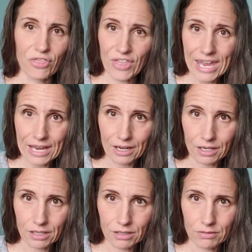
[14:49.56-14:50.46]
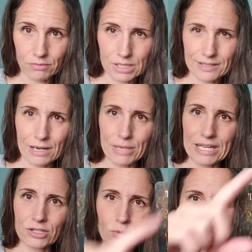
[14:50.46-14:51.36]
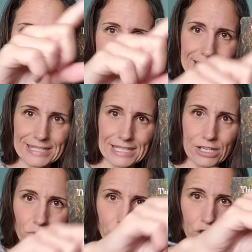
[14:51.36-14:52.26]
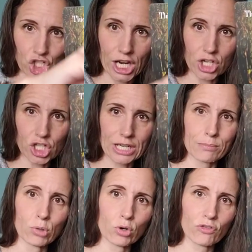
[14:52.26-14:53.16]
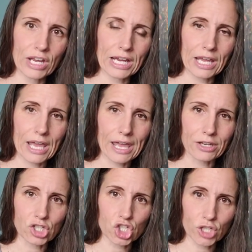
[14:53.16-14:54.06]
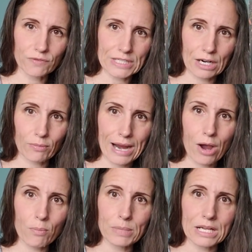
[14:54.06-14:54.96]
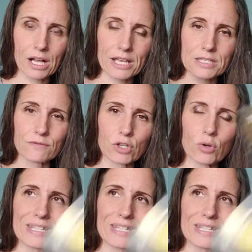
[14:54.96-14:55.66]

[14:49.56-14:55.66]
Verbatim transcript: thing you see what I mean? It's almost like the scenery changing and moving and shifting around because of you.